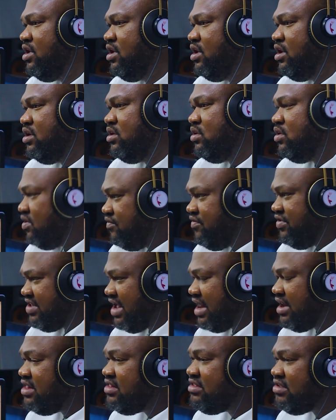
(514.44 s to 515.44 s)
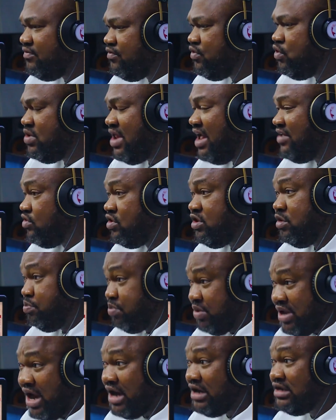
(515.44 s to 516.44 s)
If it's an interview that's not a
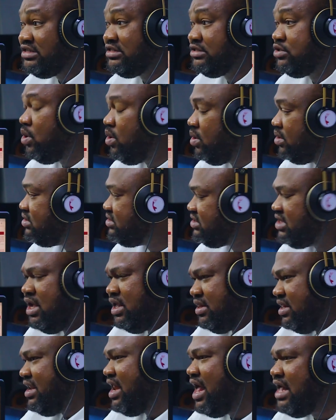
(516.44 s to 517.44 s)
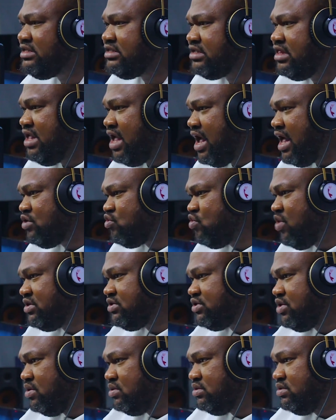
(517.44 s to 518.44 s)
PR stunt, then ask the hard
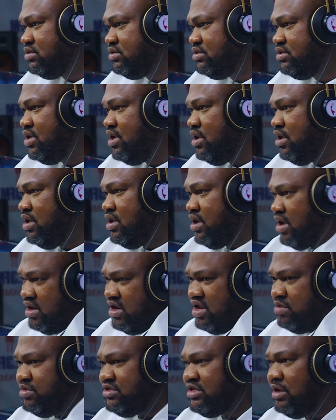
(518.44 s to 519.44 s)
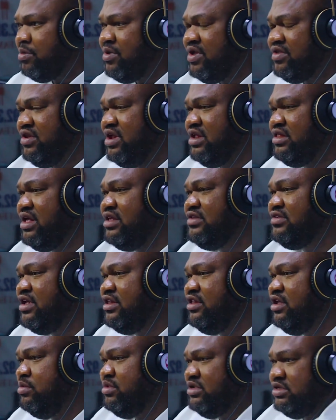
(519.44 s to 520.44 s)
questions. And let Mr. President answer
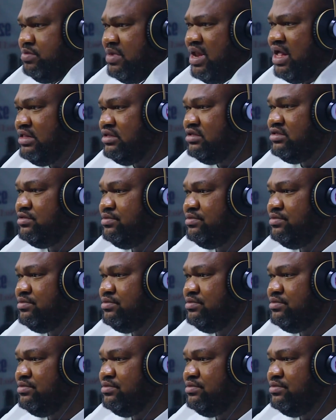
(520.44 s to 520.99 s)
them his plans.